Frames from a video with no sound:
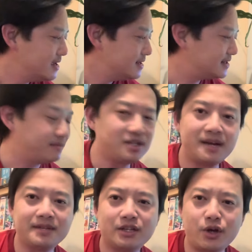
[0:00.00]

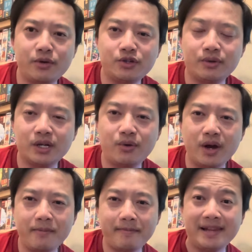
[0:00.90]
Sometimes I'd go into an
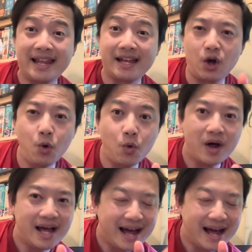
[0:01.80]
aquarium and be like, oh,